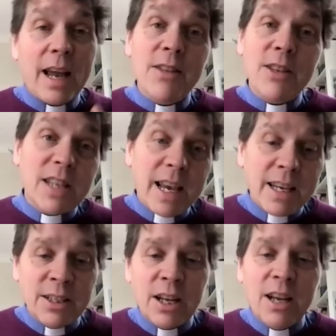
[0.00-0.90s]
and the
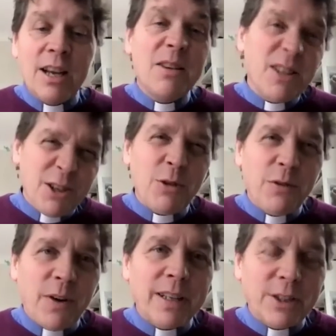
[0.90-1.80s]
second you'll
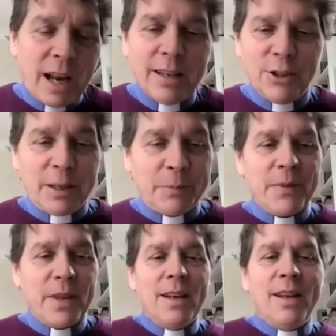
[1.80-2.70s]
find challenging.
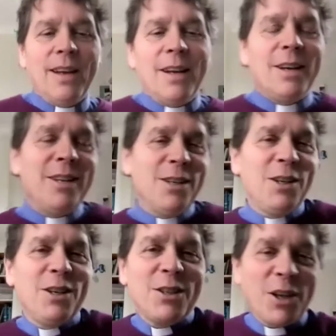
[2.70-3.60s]

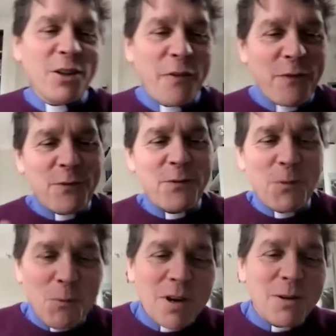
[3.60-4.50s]
So the
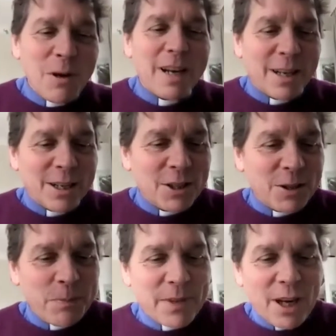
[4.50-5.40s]
word witness
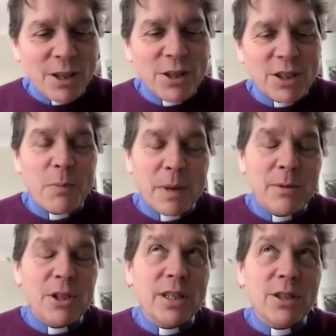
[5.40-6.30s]
conjures up
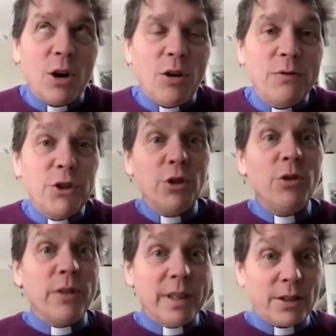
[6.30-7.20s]
images of
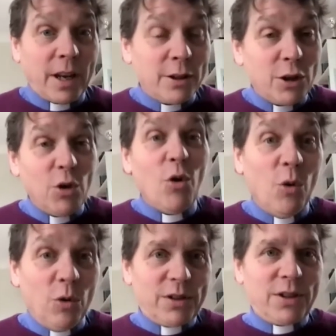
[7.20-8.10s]
juries and
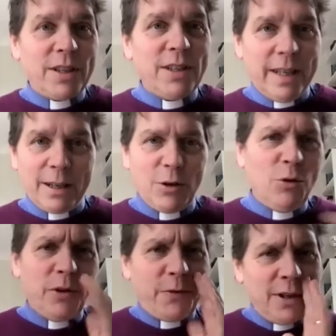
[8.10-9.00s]
courts, doesn't it?
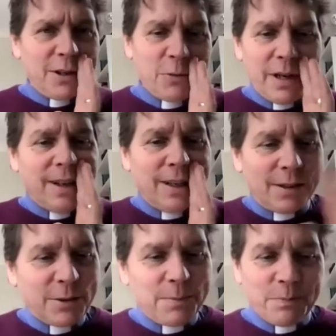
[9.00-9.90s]
Call the first
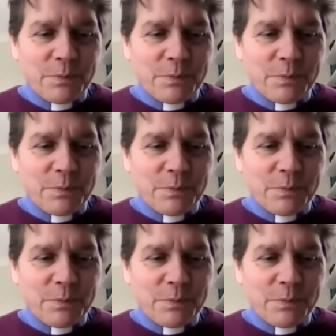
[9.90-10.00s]
witness.